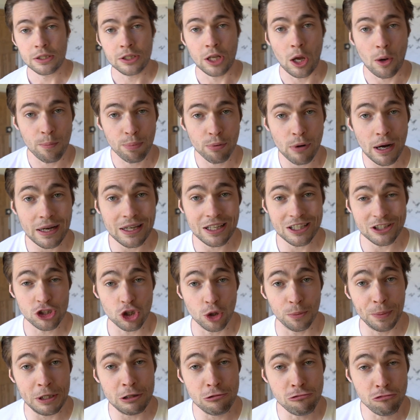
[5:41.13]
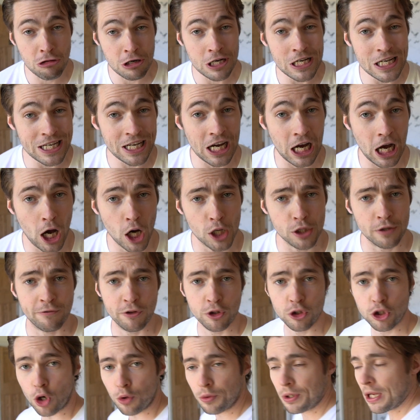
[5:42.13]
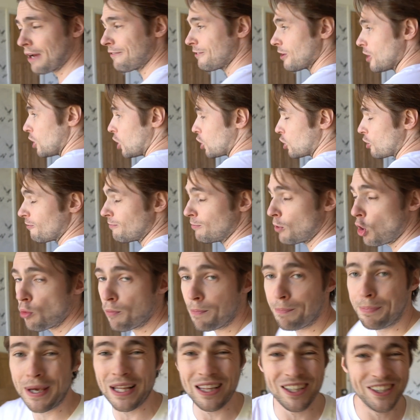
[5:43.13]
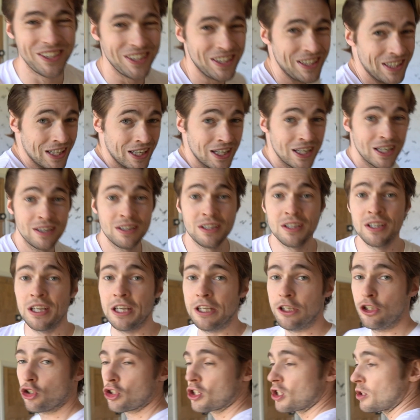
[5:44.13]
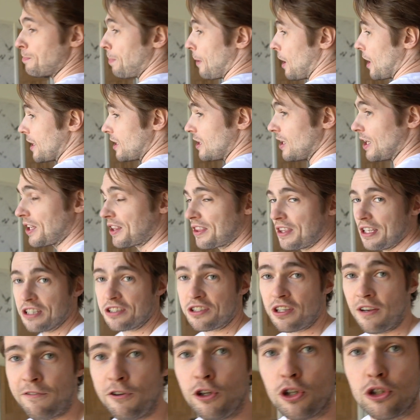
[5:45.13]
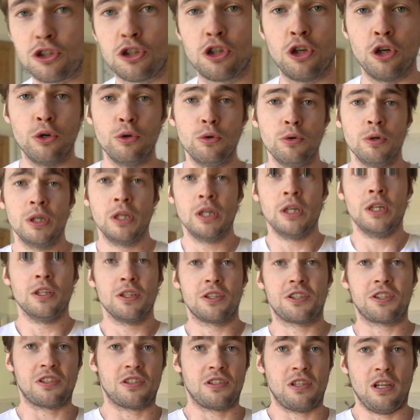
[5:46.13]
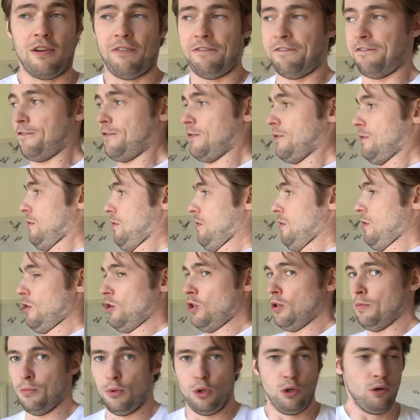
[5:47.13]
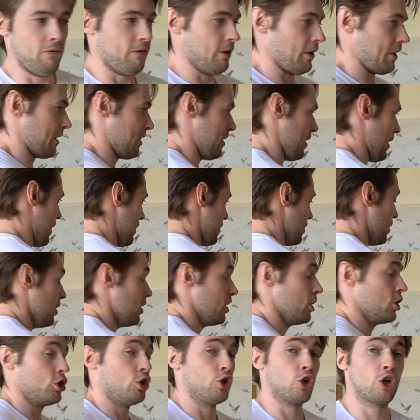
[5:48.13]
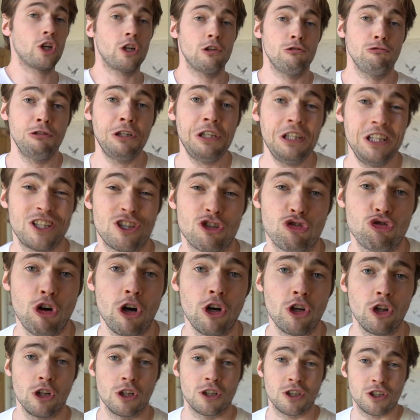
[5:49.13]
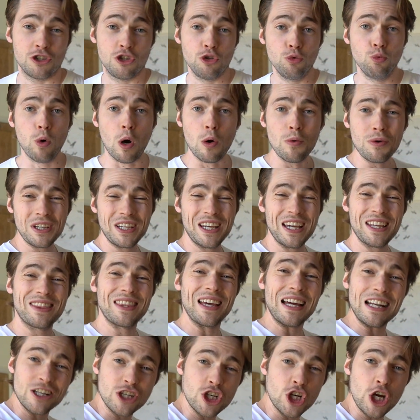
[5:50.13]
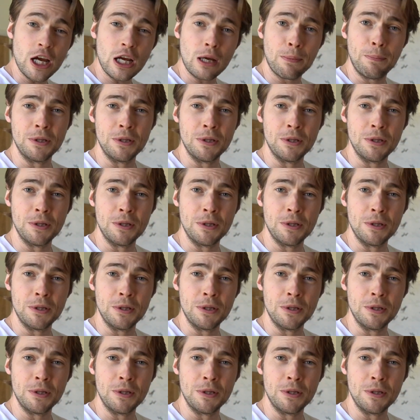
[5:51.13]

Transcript: Now brackets will be really hard if you don't have a lot of mobility in your spine like this. If you're too stiff and you move like that, you're gonna really struggle because you won't get that check